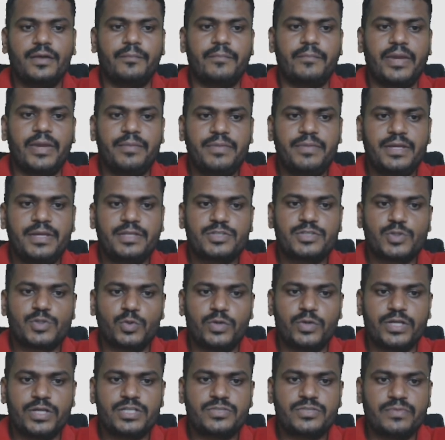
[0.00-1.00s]
Maybe
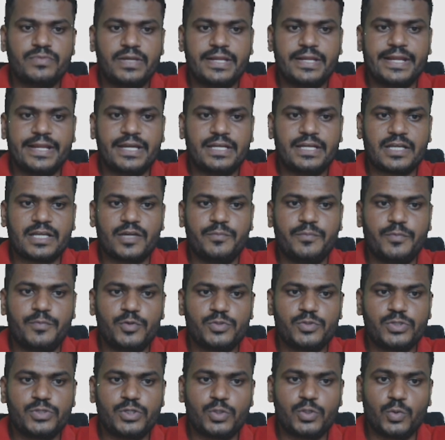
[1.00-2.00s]
students will get
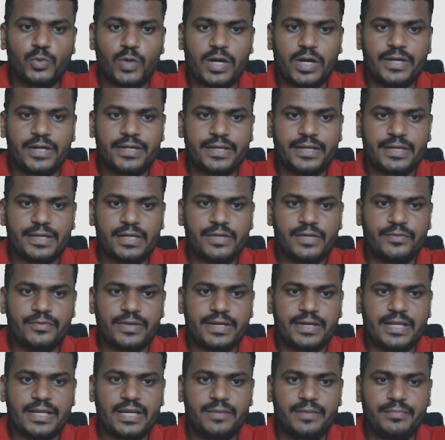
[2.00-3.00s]
confused with two article. You
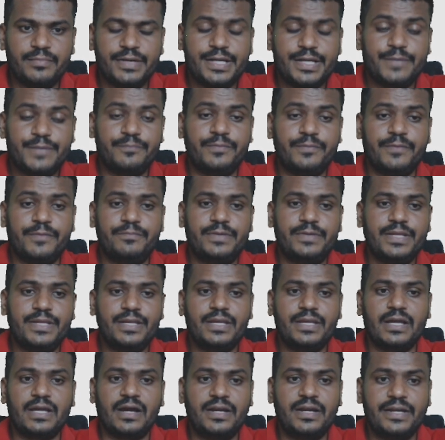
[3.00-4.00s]
can eliminate
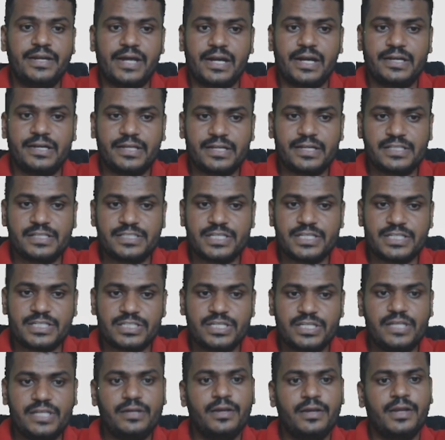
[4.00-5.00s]
15 and article
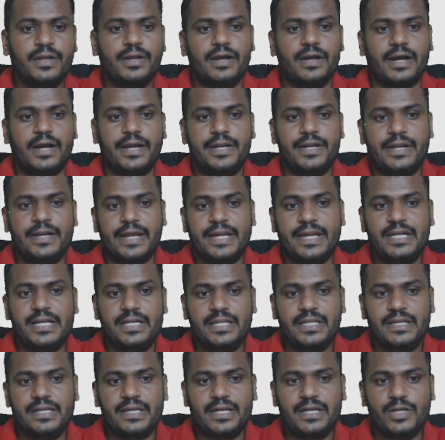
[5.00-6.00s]
16, and
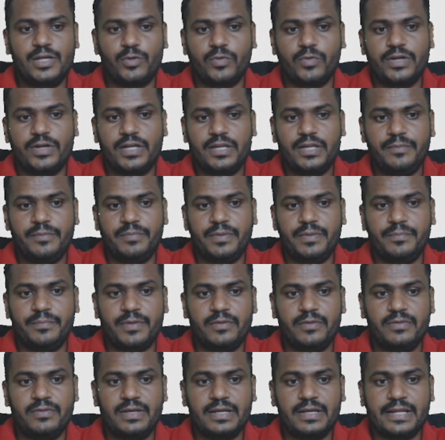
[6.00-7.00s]
19 and 20
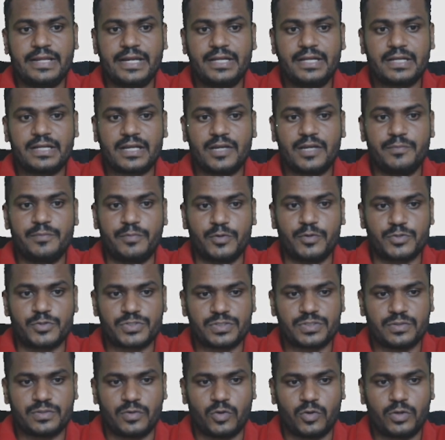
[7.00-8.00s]
people will get
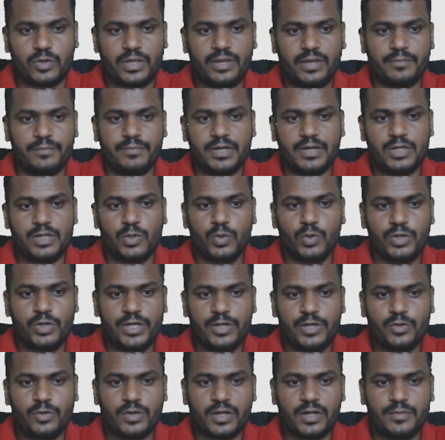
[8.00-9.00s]
confused. Okay, but no
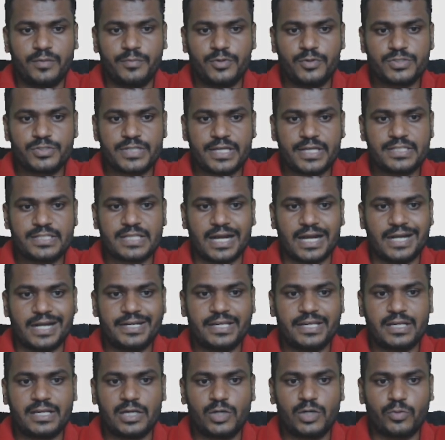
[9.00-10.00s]
need to confuse guys.
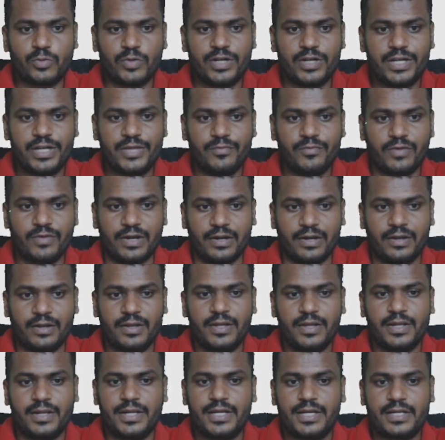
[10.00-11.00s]
Article 21,
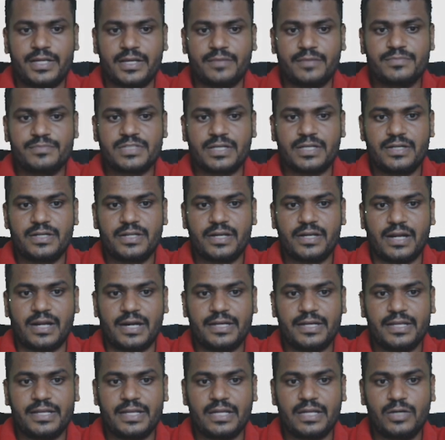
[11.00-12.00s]
it comes under
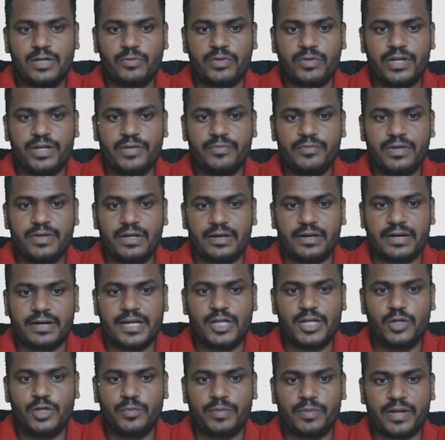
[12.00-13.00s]
article 21.
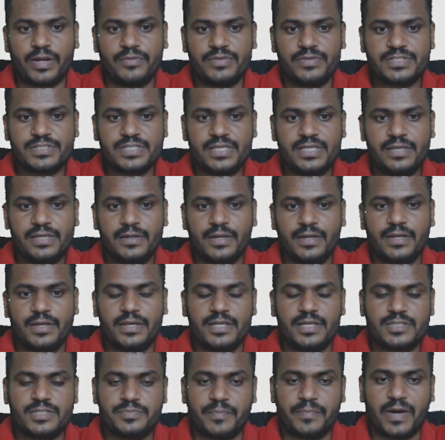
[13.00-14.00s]
Right to privacy
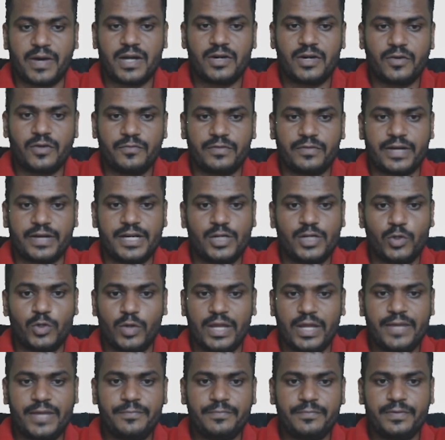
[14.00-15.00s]
is part of right to
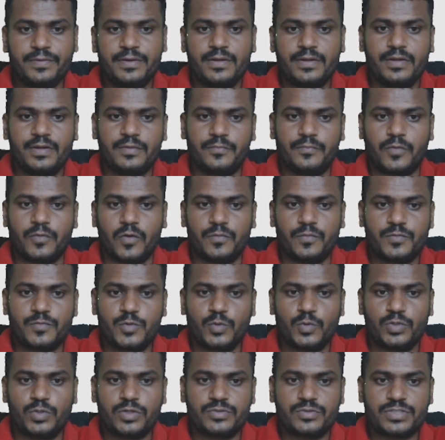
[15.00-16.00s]
life from
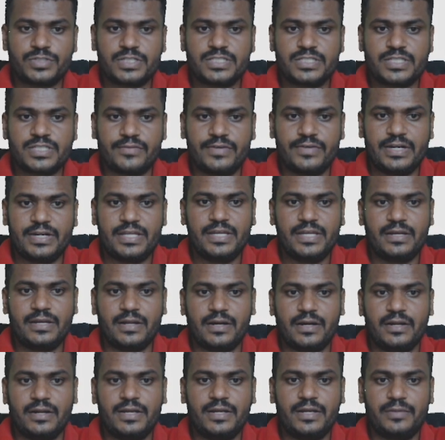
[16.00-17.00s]

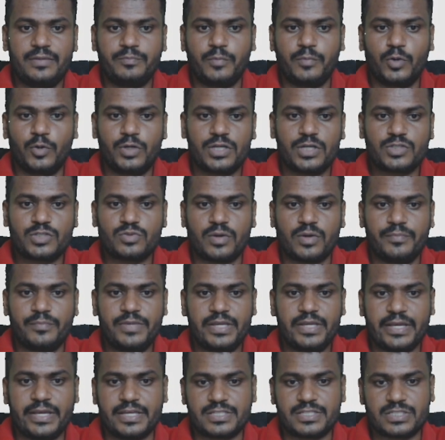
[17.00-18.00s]
2017 in
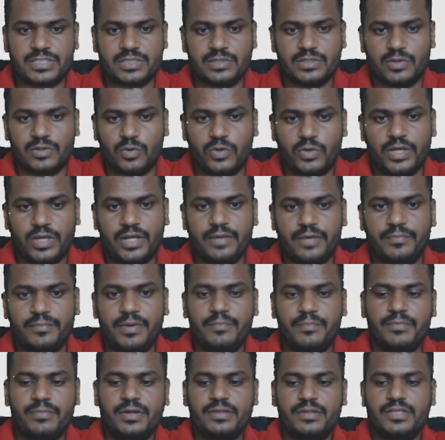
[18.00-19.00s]
Puttaswamy case. Okay,
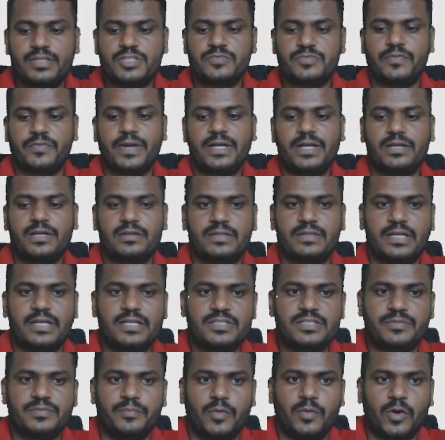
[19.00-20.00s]
remember this fact, that
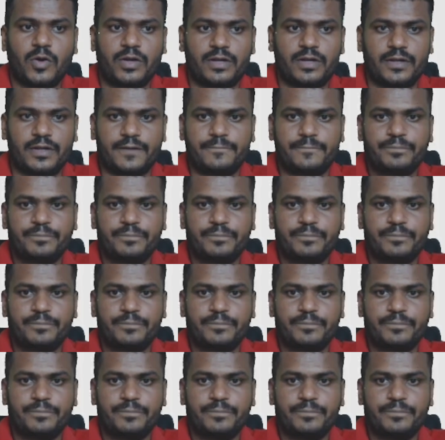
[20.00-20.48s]
is important.